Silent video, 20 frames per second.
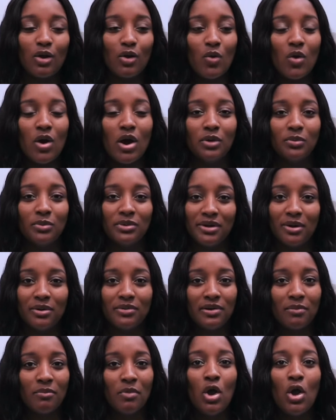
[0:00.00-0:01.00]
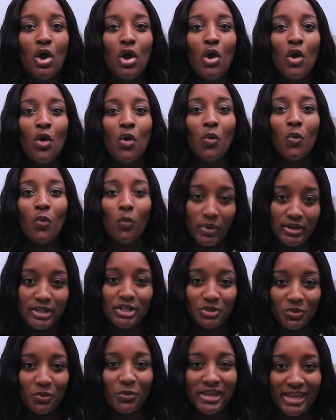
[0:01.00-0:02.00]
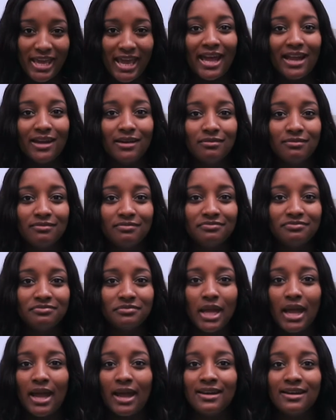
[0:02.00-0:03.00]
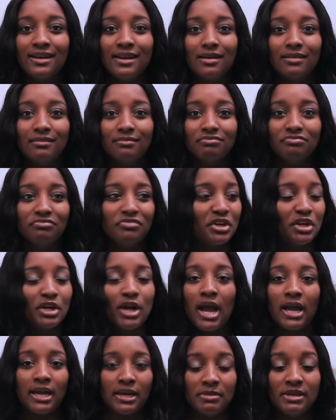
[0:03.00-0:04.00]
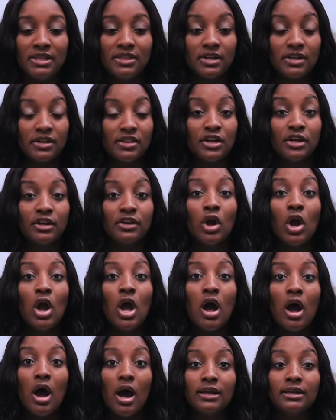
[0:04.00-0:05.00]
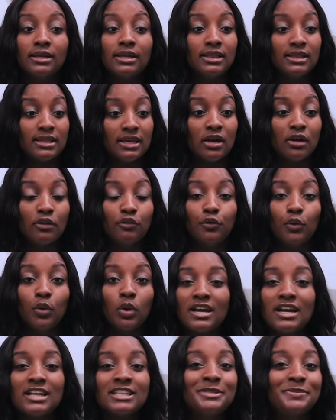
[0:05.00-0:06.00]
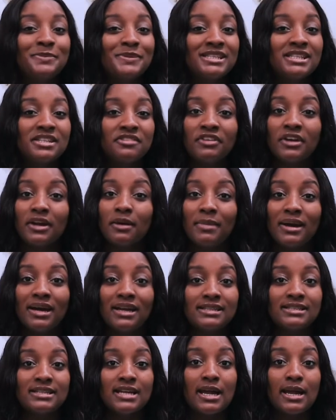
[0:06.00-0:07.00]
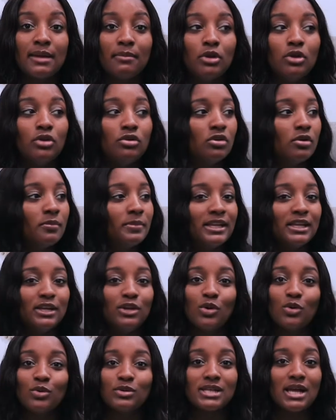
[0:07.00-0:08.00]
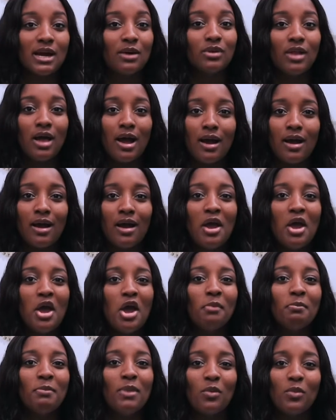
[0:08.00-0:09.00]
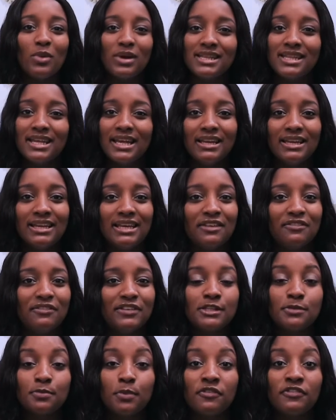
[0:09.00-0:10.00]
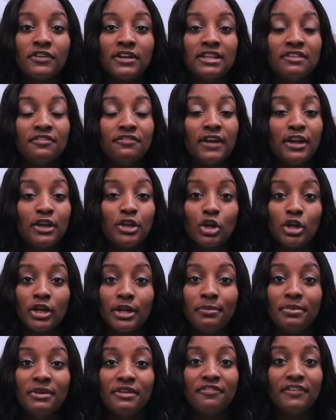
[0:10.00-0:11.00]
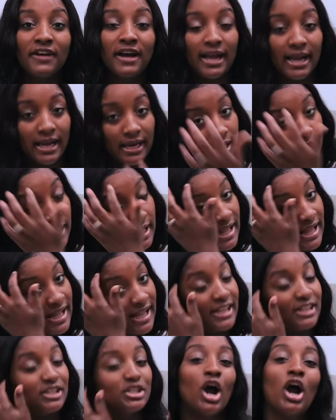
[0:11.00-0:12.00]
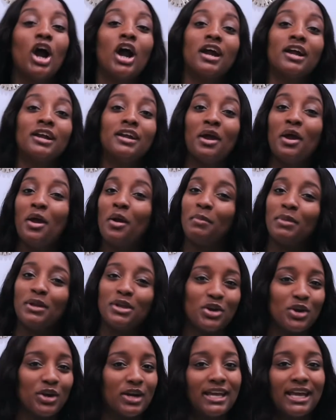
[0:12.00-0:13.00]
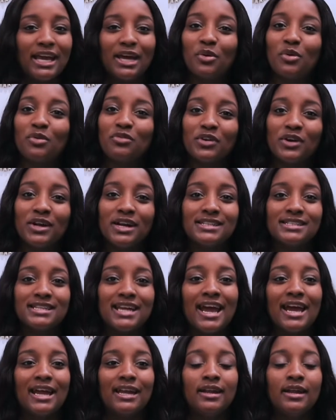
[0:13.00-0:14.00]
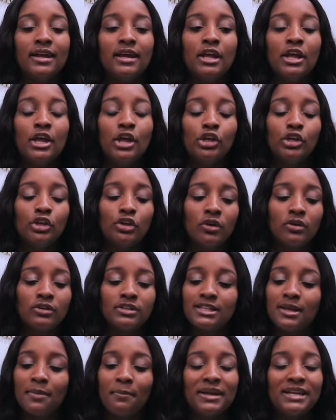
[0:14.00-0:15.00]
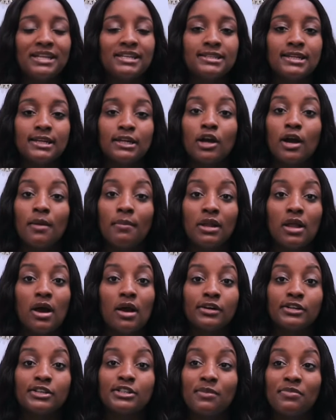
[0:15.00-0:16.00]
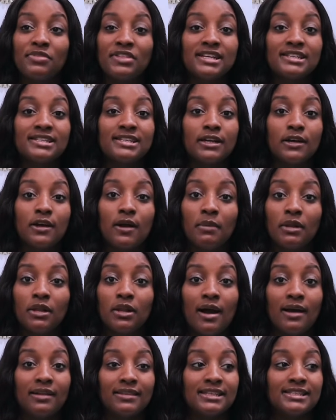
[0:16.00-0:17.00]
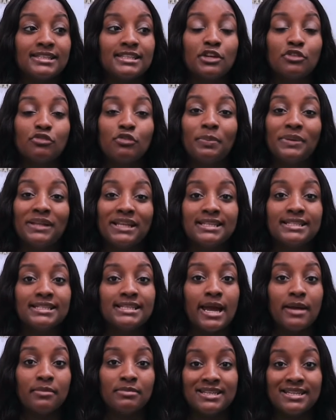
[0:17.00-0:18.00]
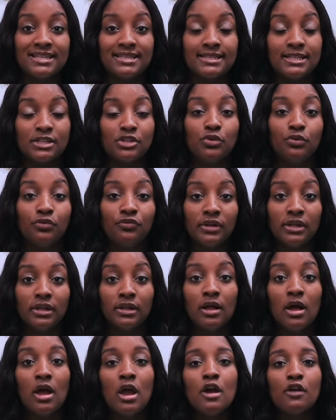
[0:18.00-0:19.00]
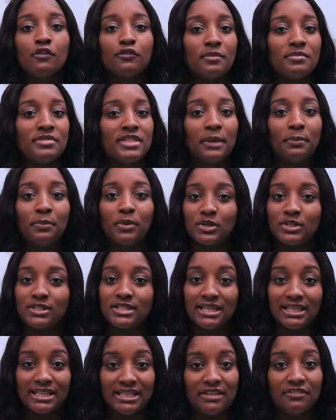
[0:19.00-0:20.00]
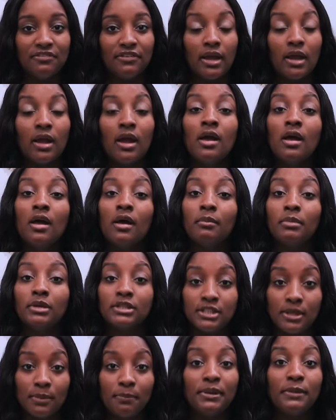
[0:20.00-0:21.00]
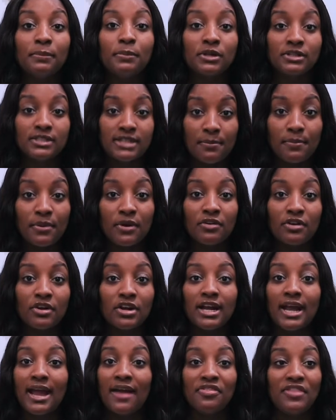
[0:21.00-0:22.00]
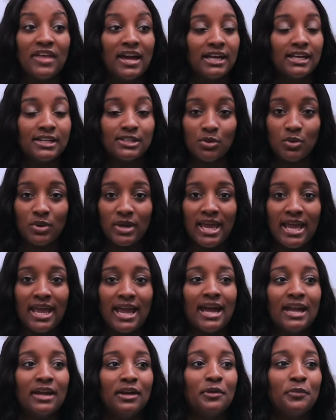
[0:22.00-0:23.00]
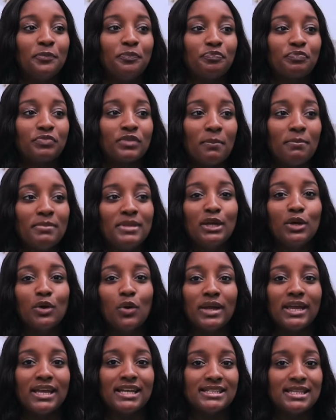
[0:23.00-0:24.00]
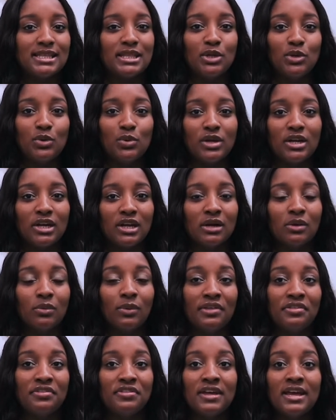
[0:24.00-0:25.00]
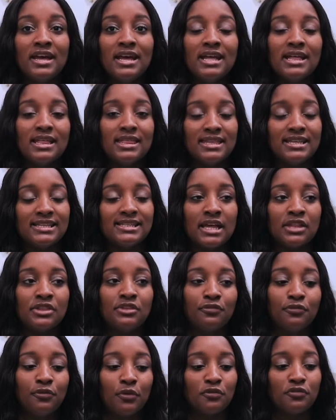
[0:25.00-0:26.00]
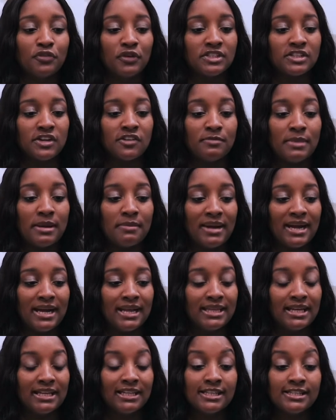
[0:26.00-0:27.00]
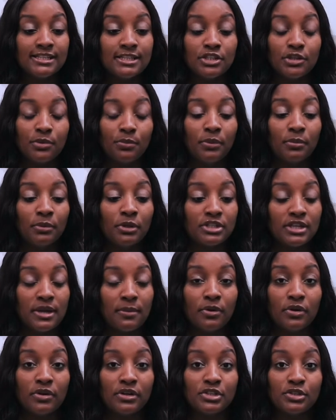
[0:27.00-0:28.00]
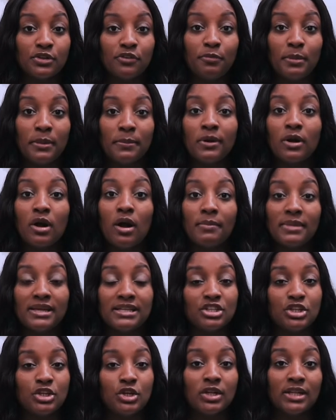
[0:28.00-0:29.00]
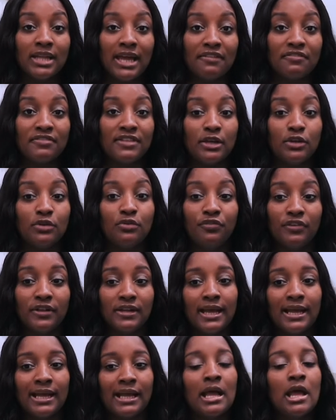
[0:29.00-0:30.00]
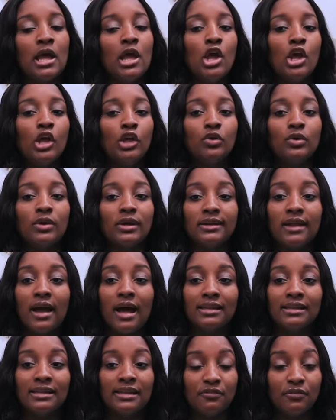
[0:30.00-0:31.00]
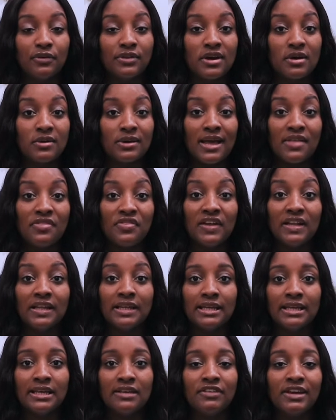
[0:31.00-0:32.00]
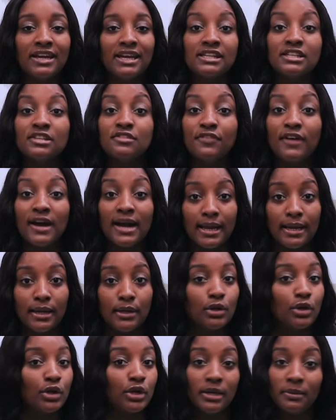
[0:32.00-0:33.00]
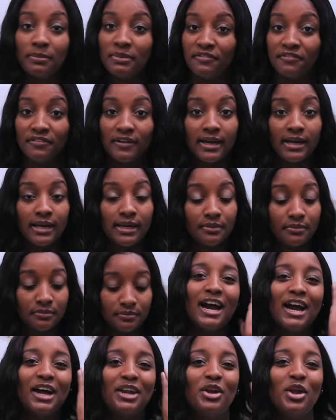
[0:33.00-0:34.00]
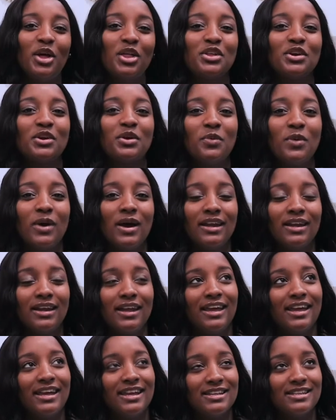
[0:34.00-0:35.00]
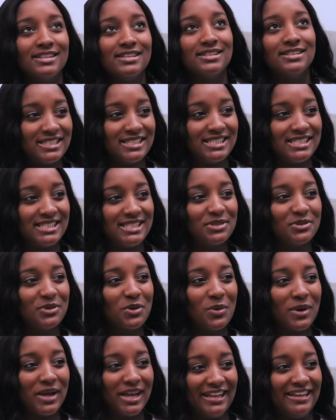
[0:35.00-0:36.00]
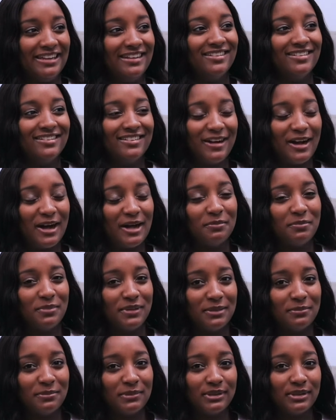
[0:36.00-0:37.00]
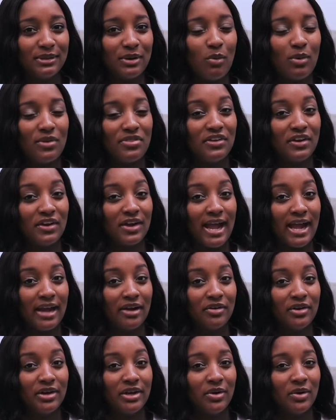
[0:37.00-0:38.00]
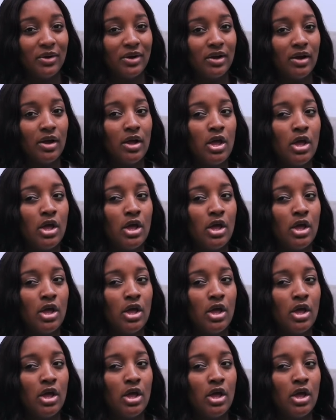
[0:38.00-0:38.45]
go on without them, we sh we can, and they're not going to be there. They're only there for a specific amount of time. Nobody knows how long, but when they leave, it's perfectly fine. You're going to be fine. It's hard, but you're going to get over it. And, you know, somebody's going to come along, or something is going to come along that's going to replace the emptiness that you feel from that person leaving. But some people are temporary, and that is okay. And me going into the new year with this at the forefront of my mind, that, listen, some people are temporary. So if people come into your life that you feel like you could not live without, and they leave, it is fine. You're gonna be fine. Another one is zero in on people when they're angry, or,